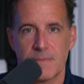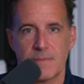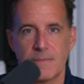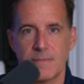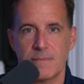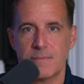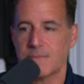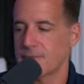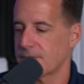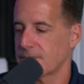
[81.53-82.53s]

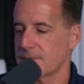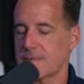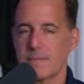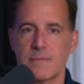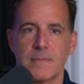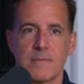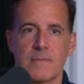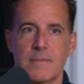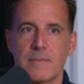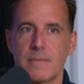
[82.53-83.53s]

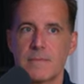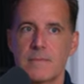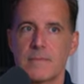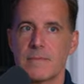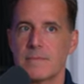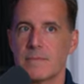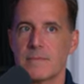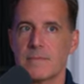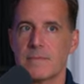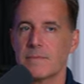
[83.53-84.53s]

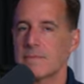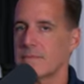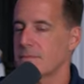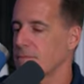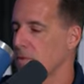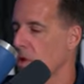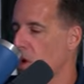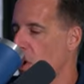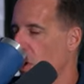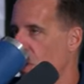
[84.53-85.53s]

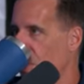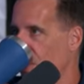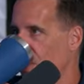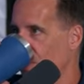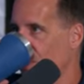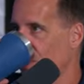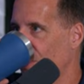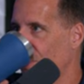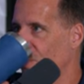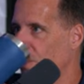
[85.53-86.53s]

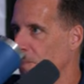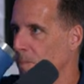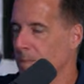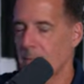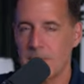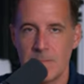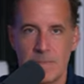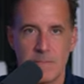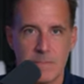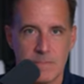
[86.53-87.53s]

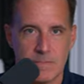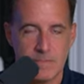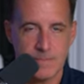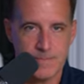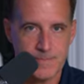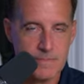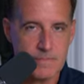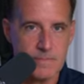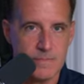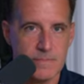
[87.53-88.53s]

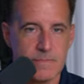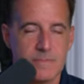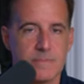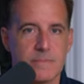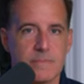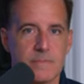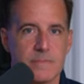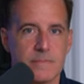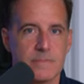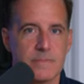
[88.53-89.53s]
No words are spoken by the person on screen.